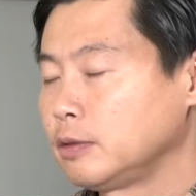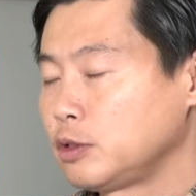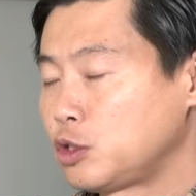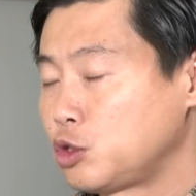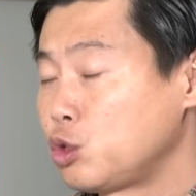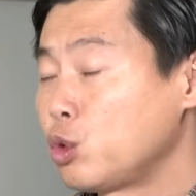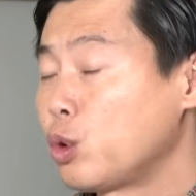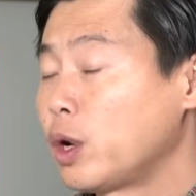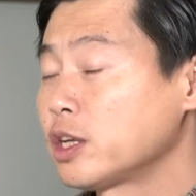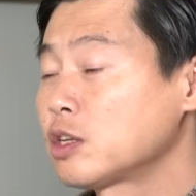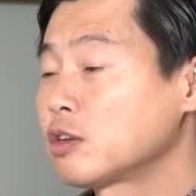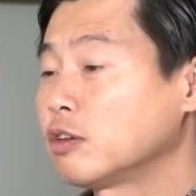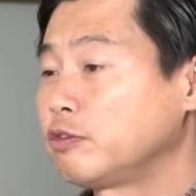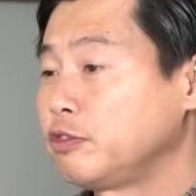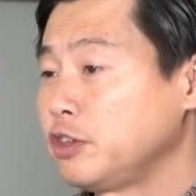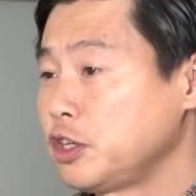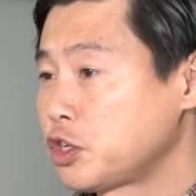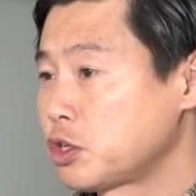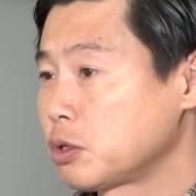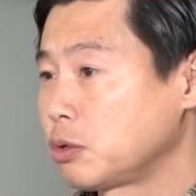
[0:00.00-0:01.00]
U.S.
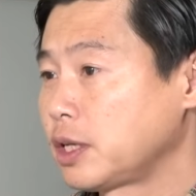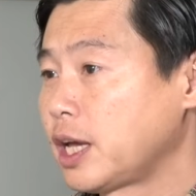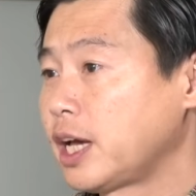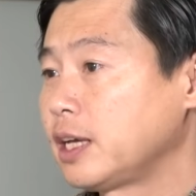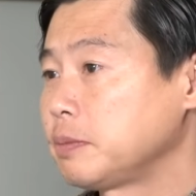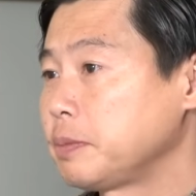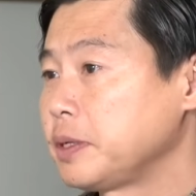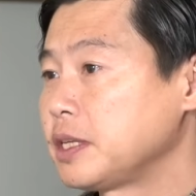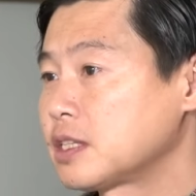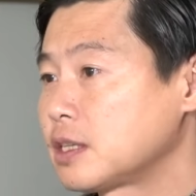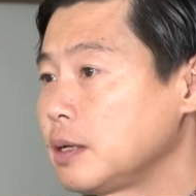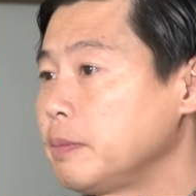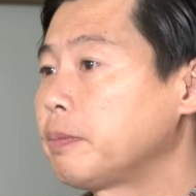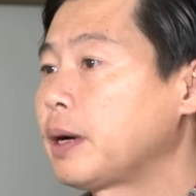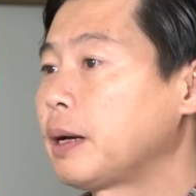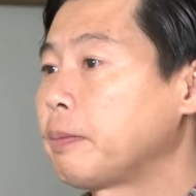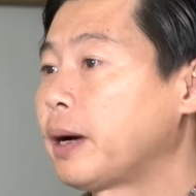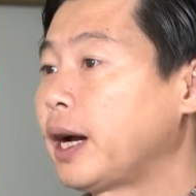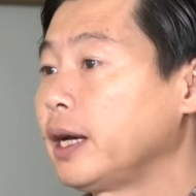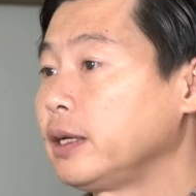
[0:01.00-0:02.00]
official that has been sent
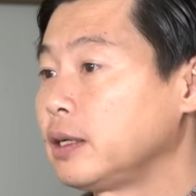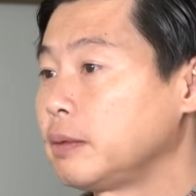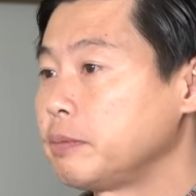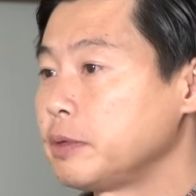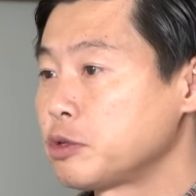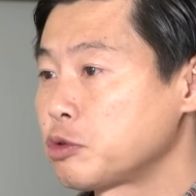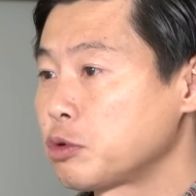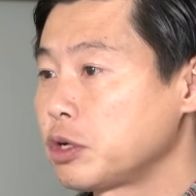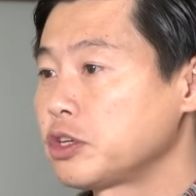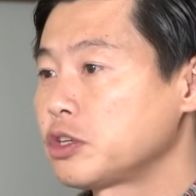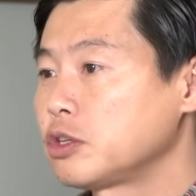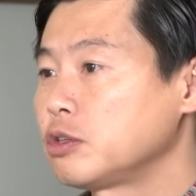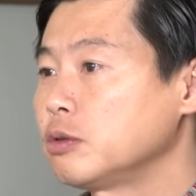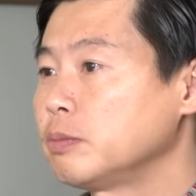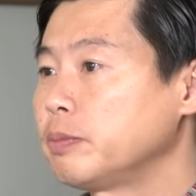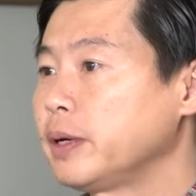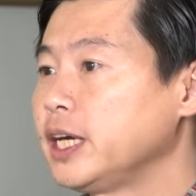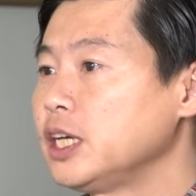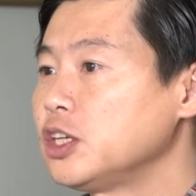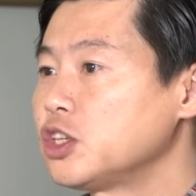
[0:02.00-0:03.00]
by Biden administration to
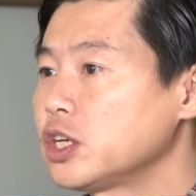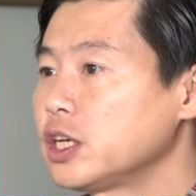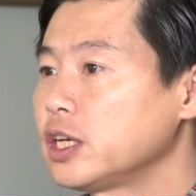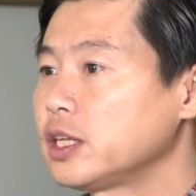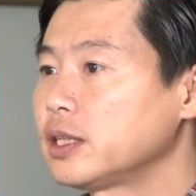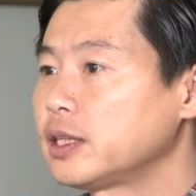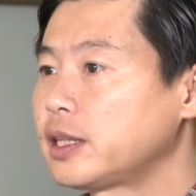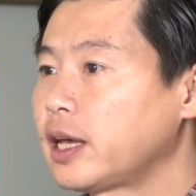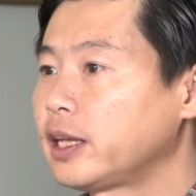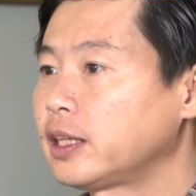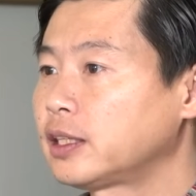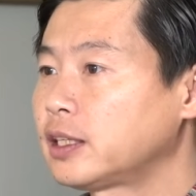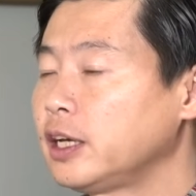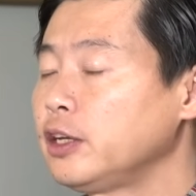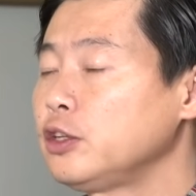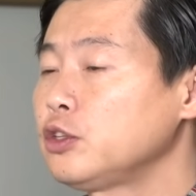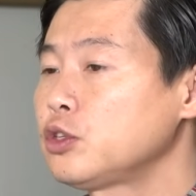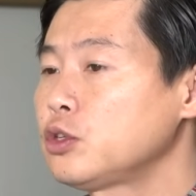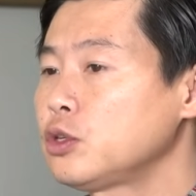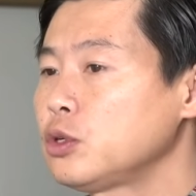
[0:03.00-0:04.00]
Beijing, they
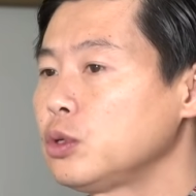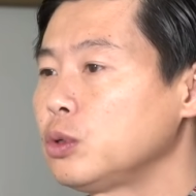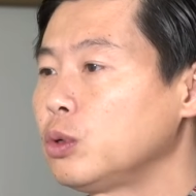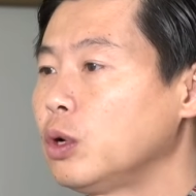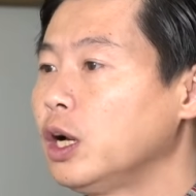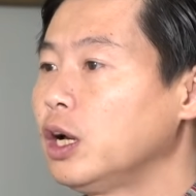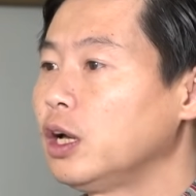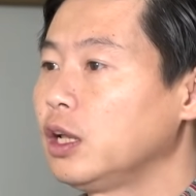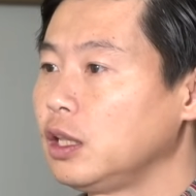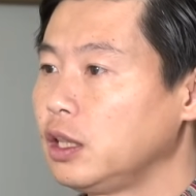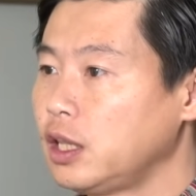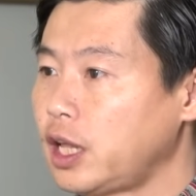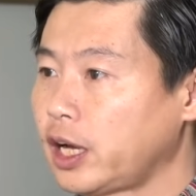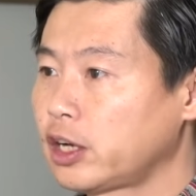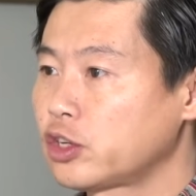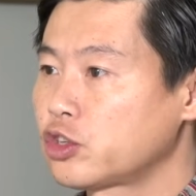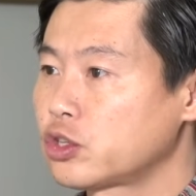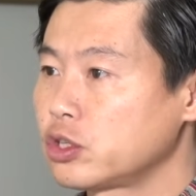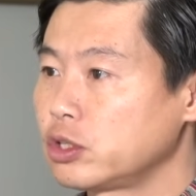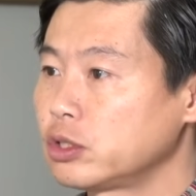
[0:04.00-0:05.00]
tend to
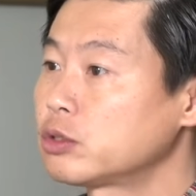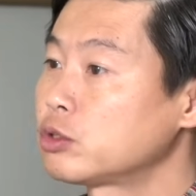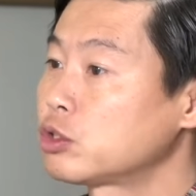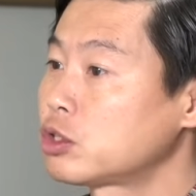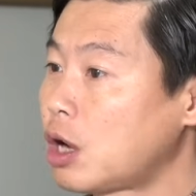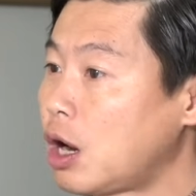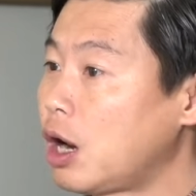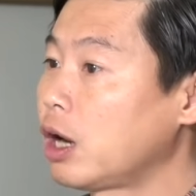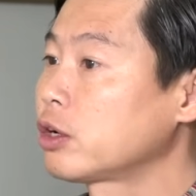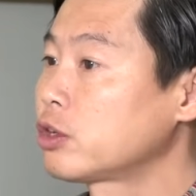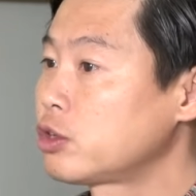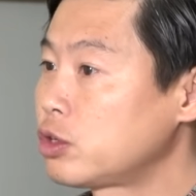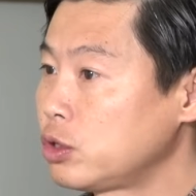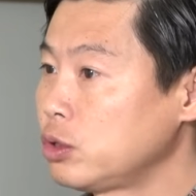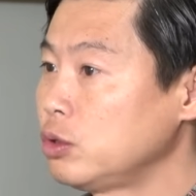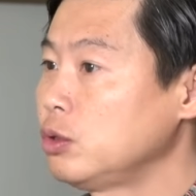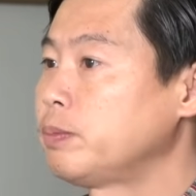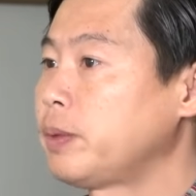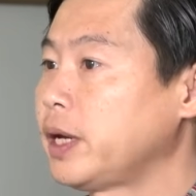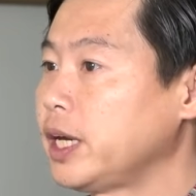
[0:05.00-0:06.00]
lecture, to talk
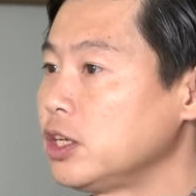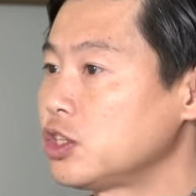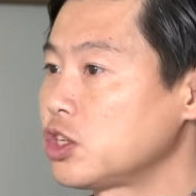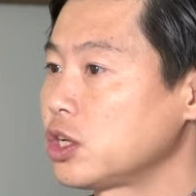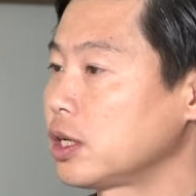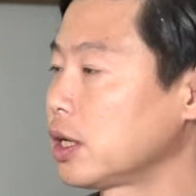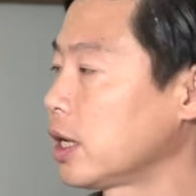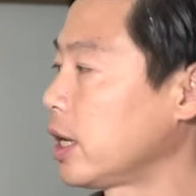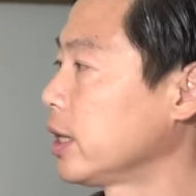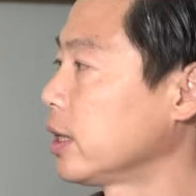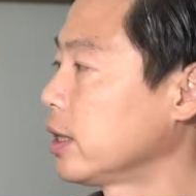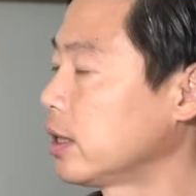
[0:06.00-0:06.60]
to Beijing, like